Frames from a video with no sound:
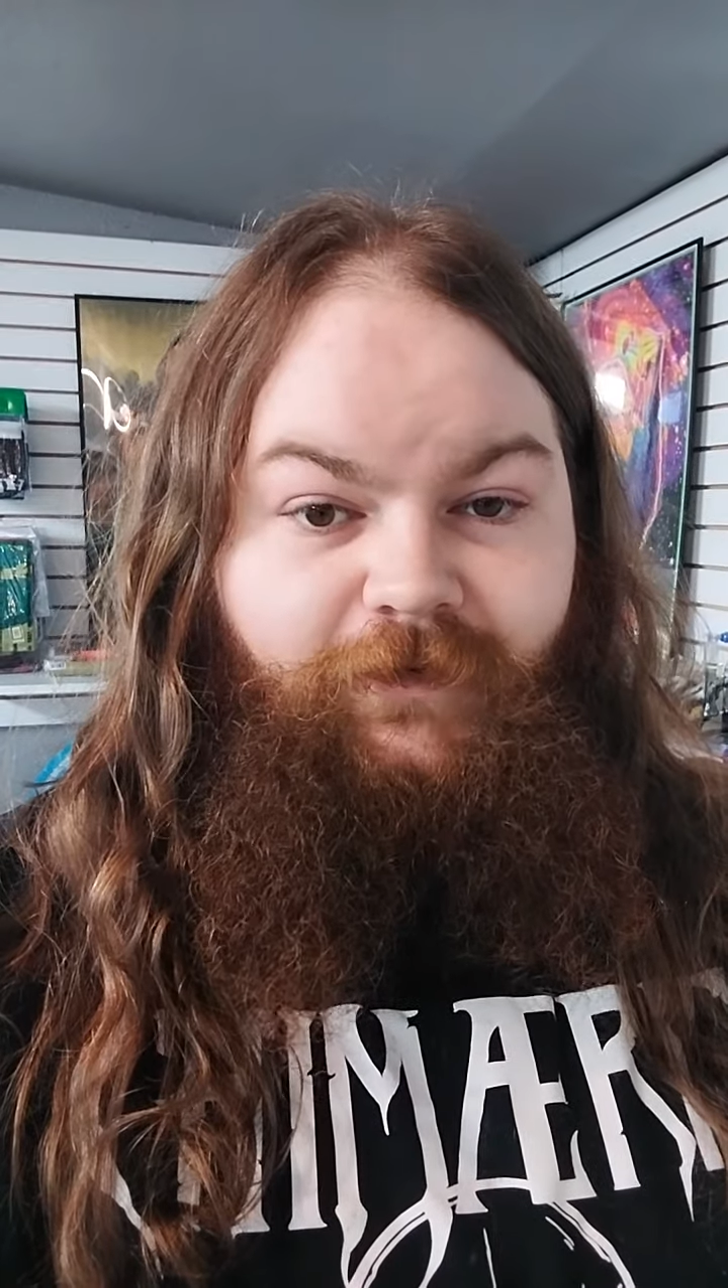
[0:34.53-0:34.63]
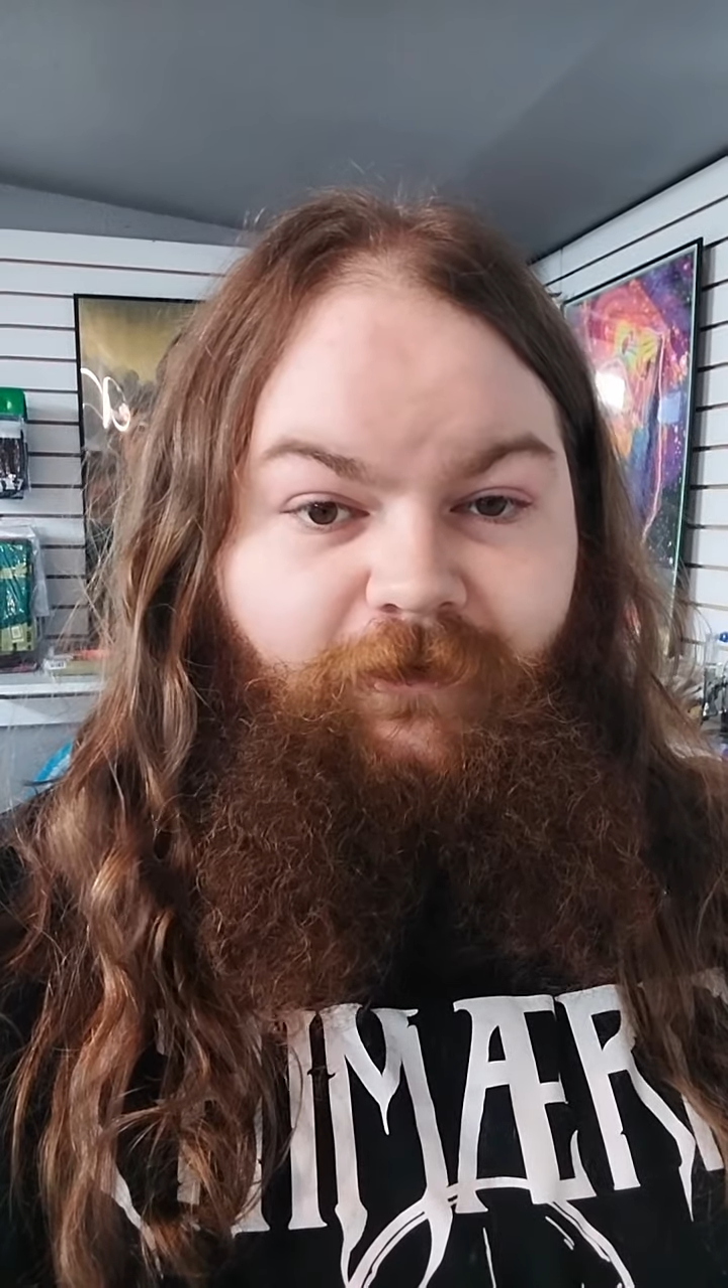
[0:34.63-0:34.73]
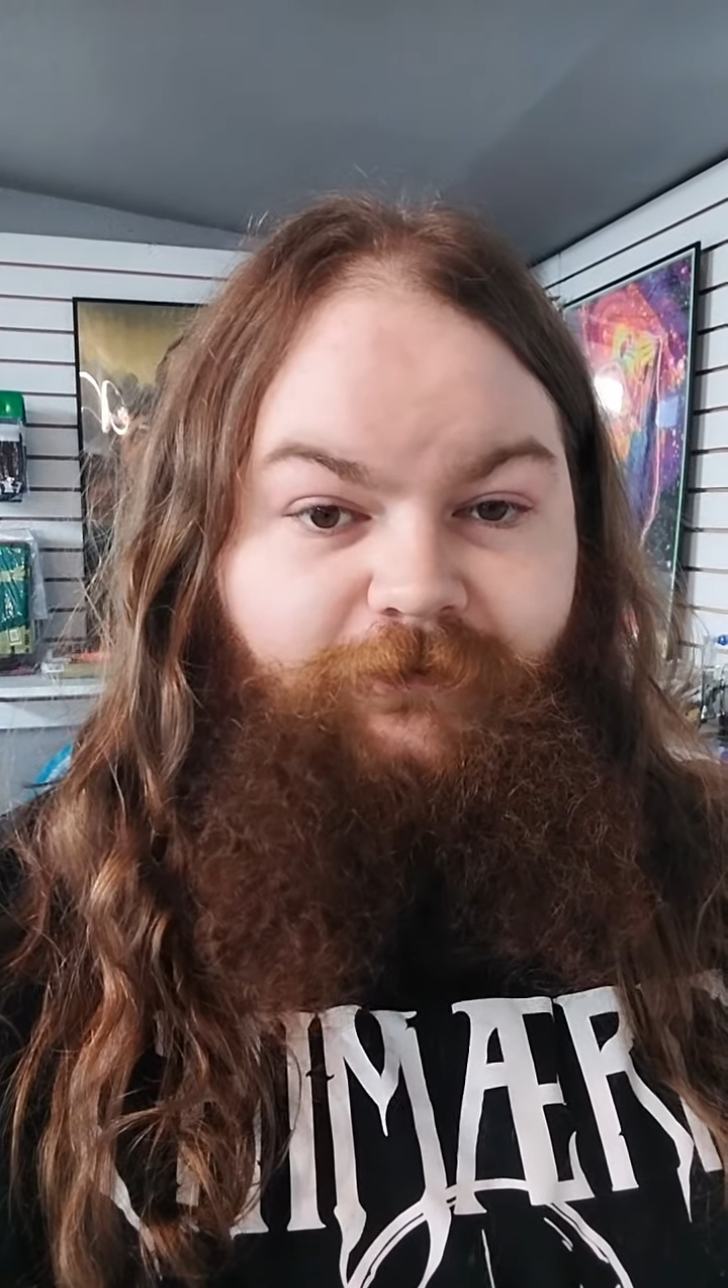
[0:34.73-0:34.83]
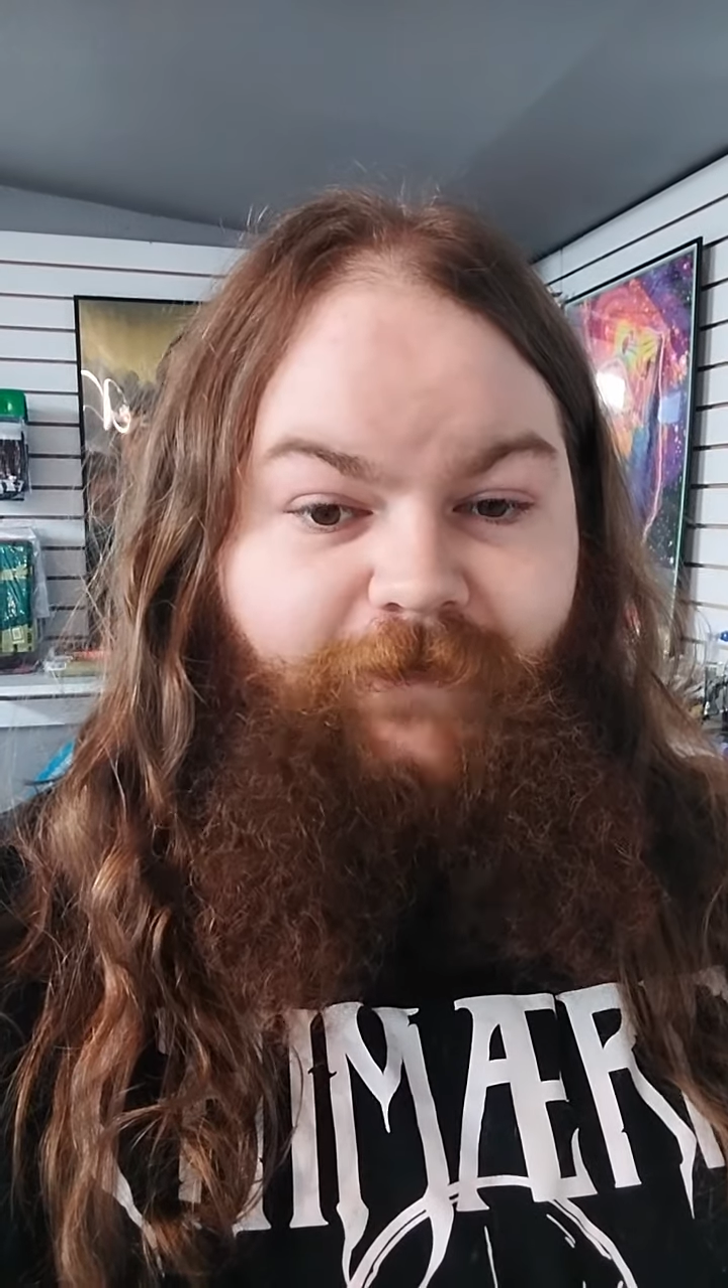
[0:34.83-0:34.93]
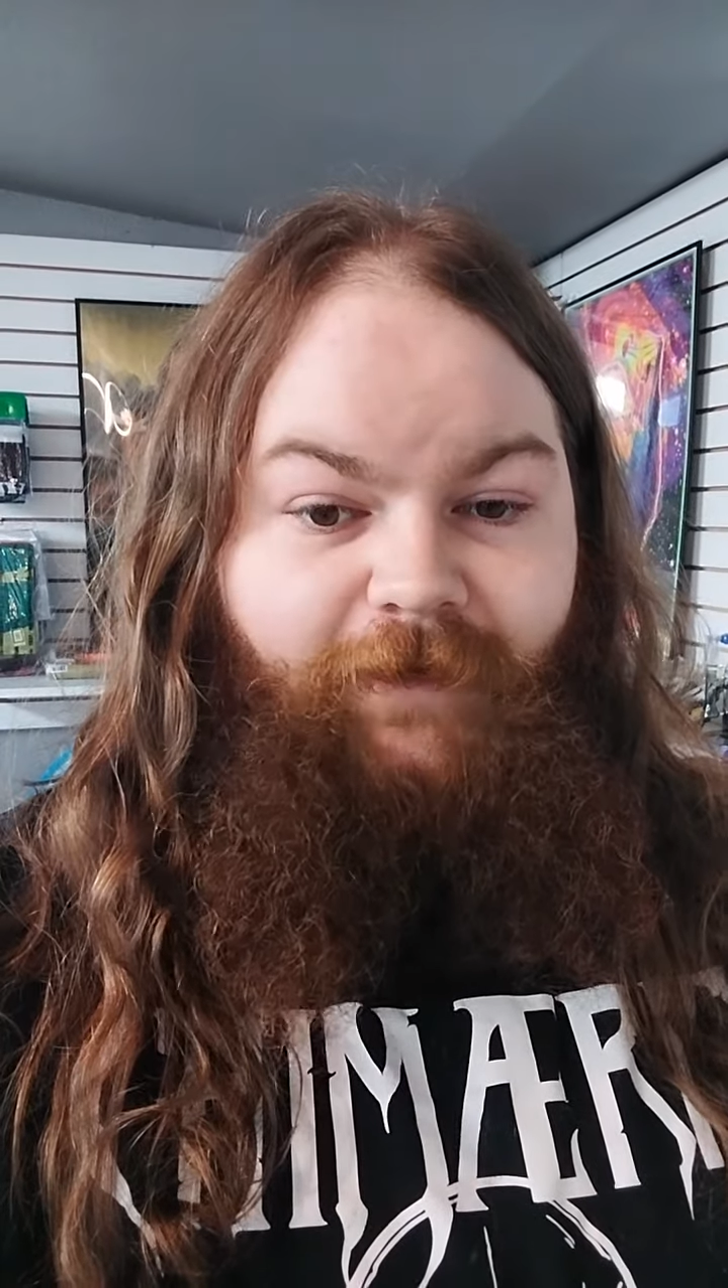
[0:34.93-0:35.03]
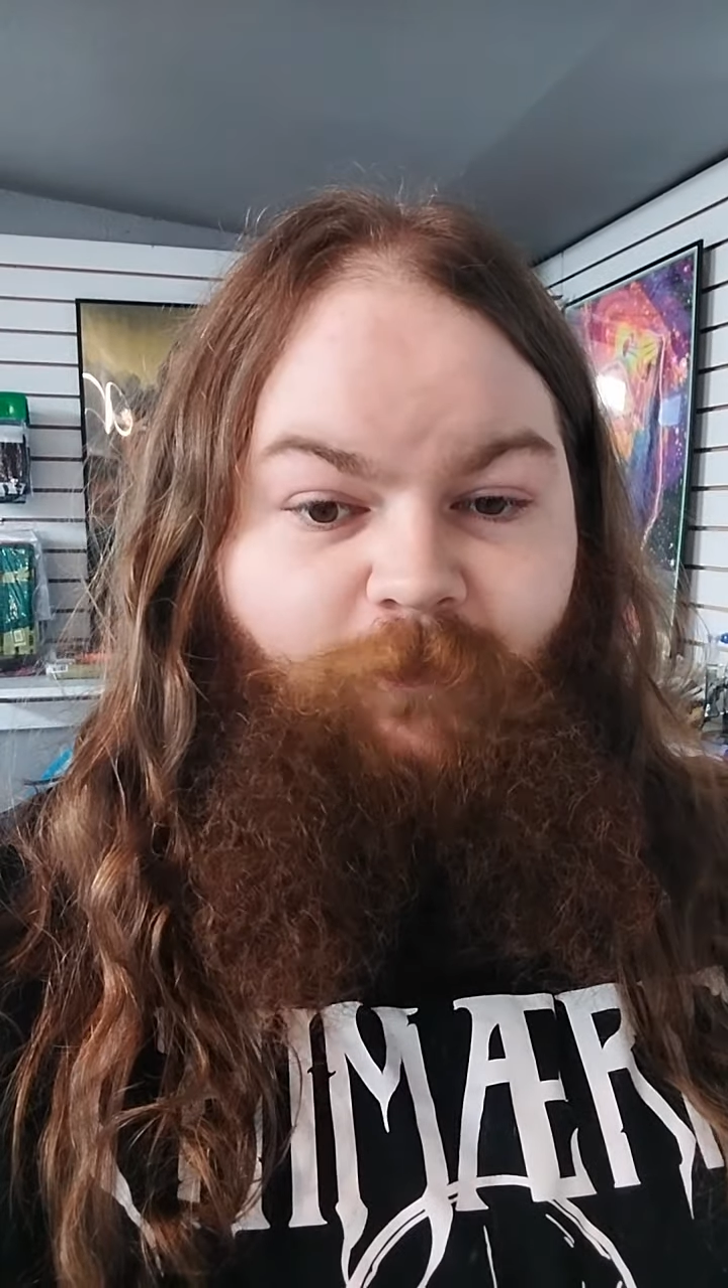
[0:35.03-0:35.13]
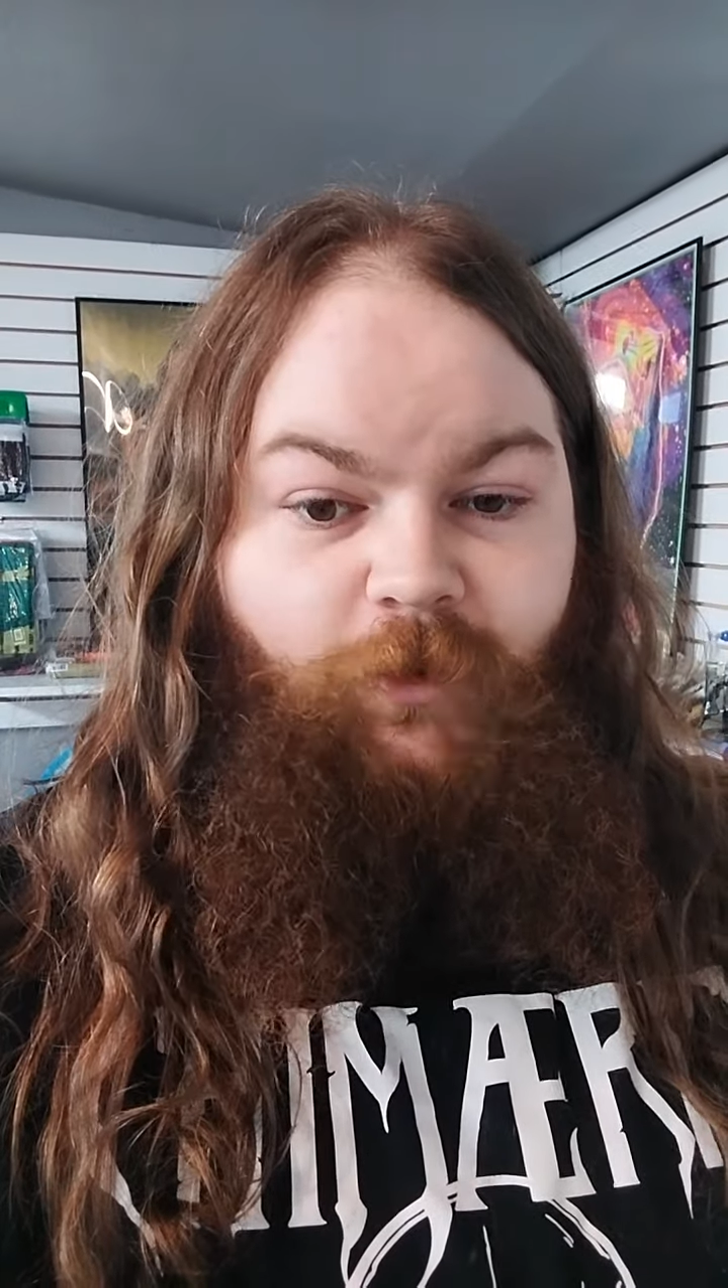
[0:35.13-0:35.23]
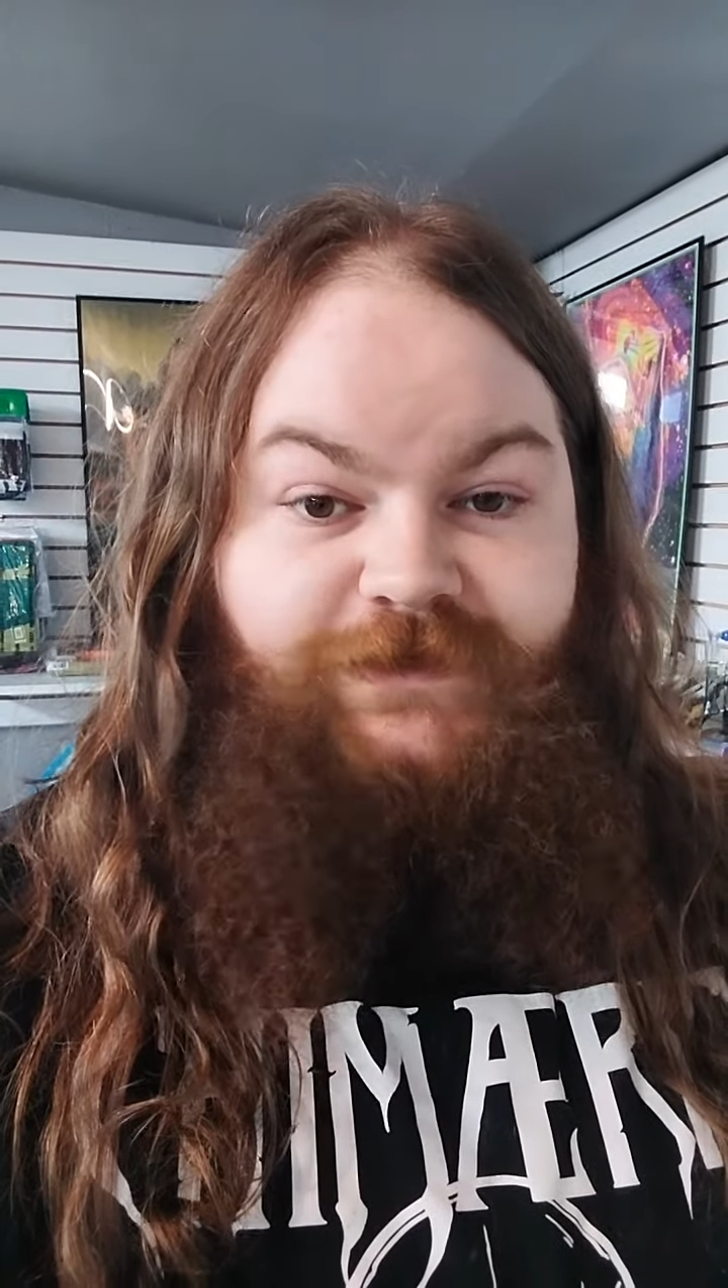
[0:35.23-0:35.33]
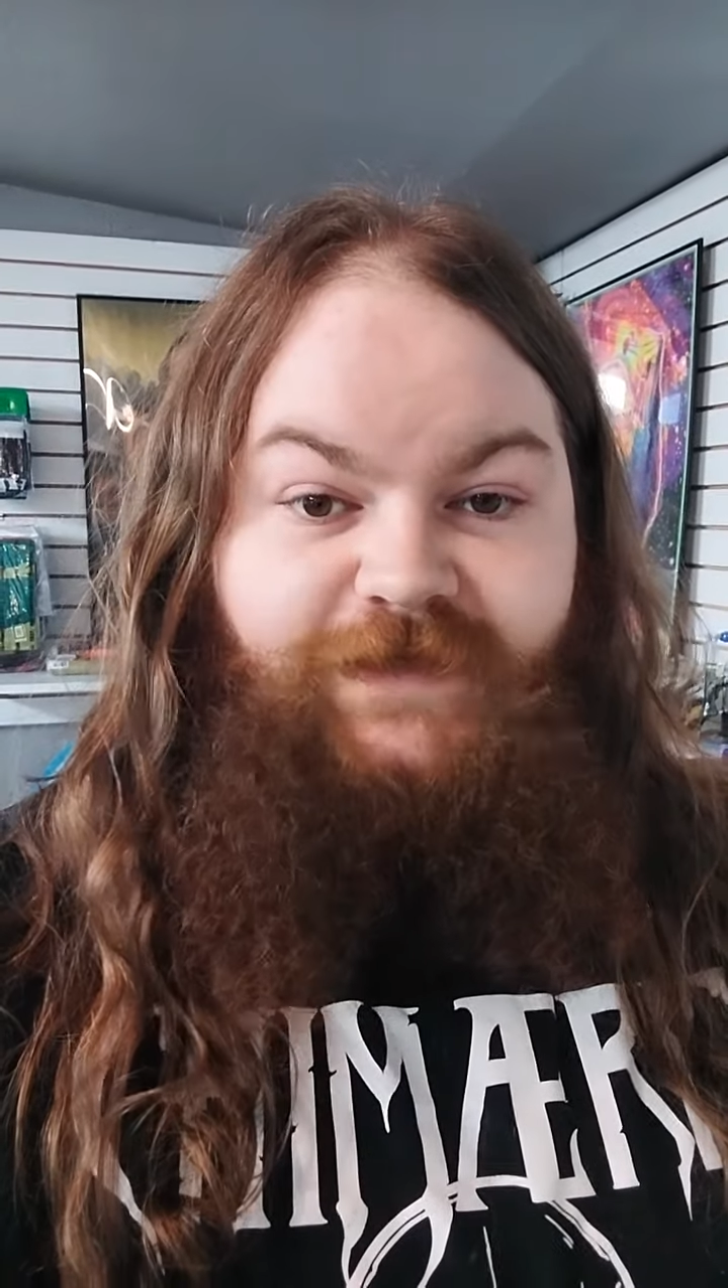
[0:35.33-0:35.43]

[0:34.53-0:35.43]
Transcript: held that boy's